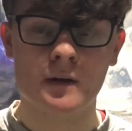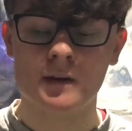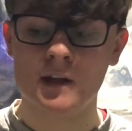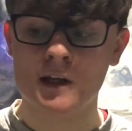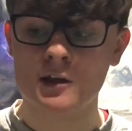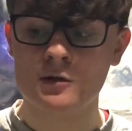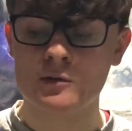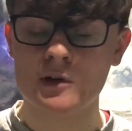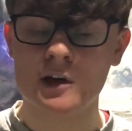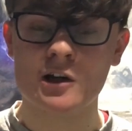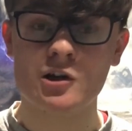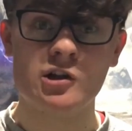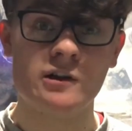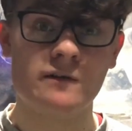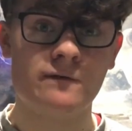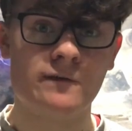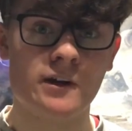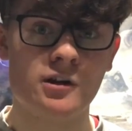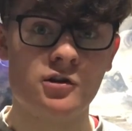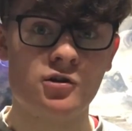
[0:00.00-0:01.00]
This was actually
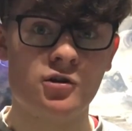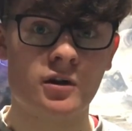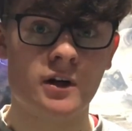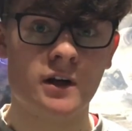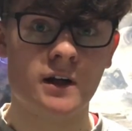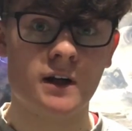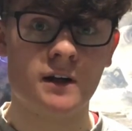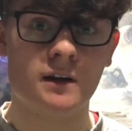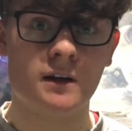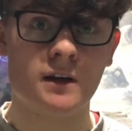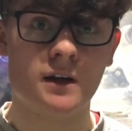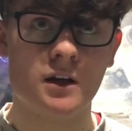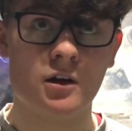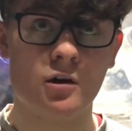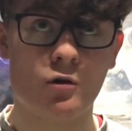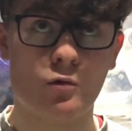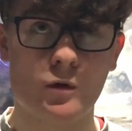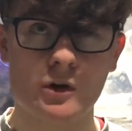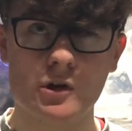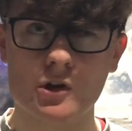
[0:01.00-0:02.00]
featured in the
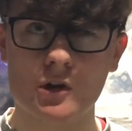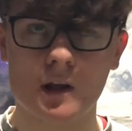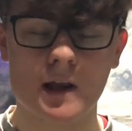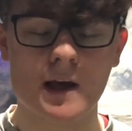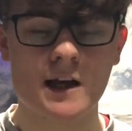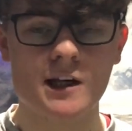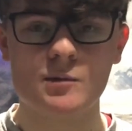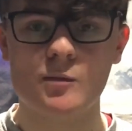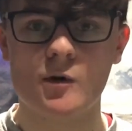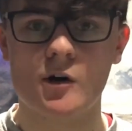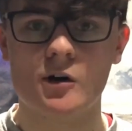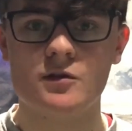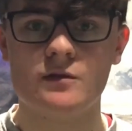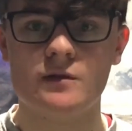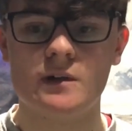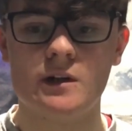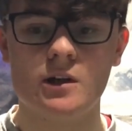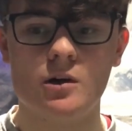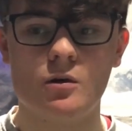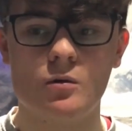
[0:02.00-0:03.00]
original Xbox
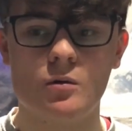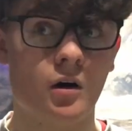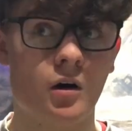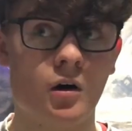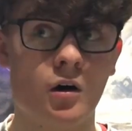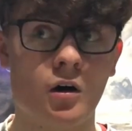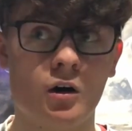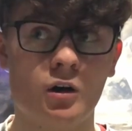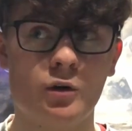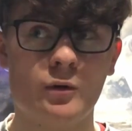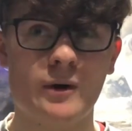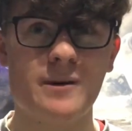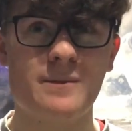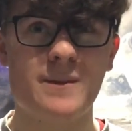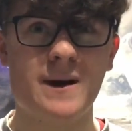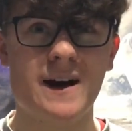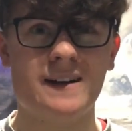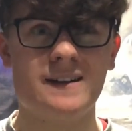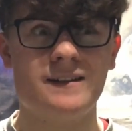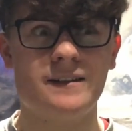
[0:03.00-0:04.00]
video. All the way
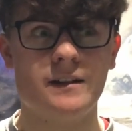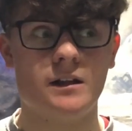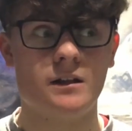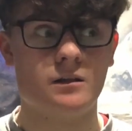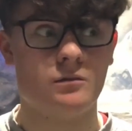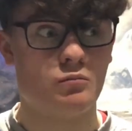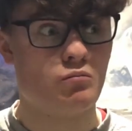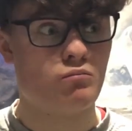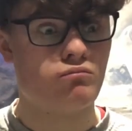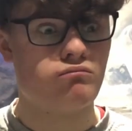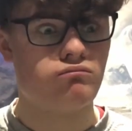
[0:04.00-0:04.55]
back in